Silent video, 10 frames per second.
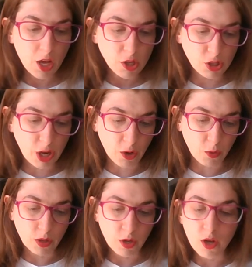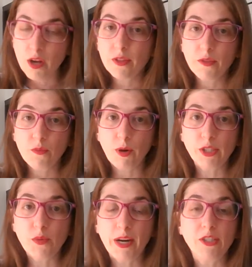So
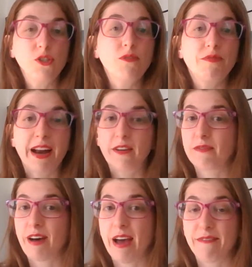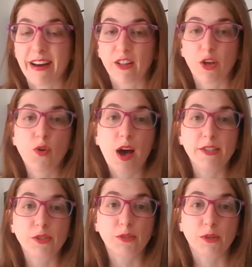what you want to do is you find a
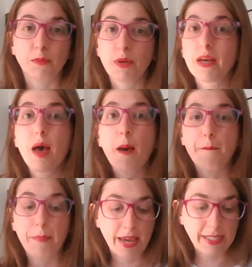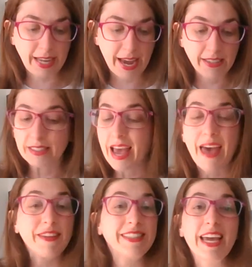low-cost room, pick a date,
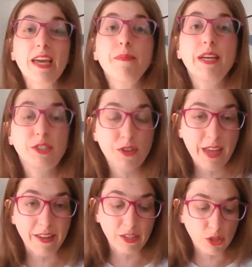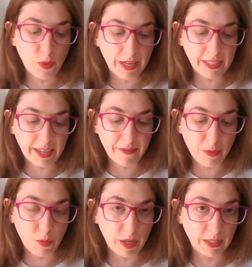and the date can be in 2020 to give
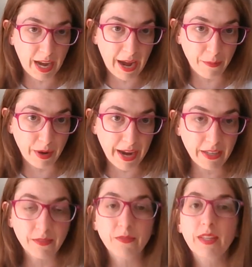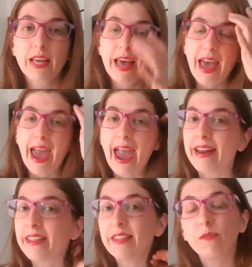you more time, right?
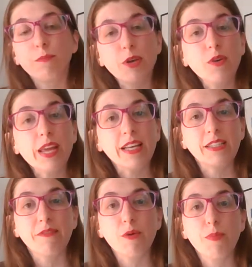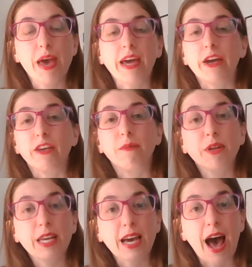And the beauty is if you pick a
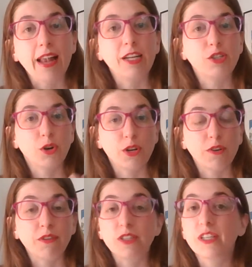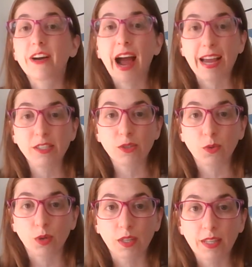community college or university or high
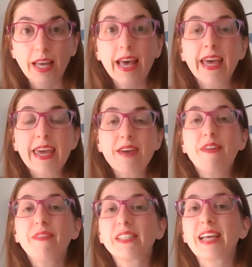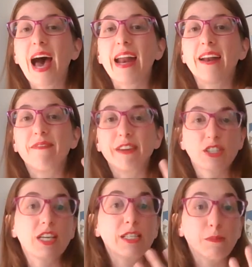school, even if it's not an
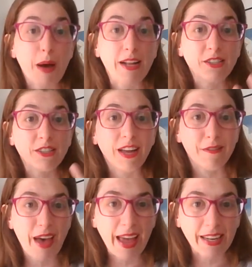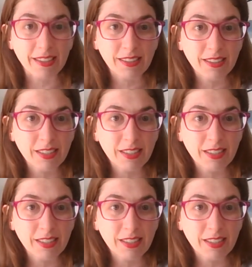officially sponsored event,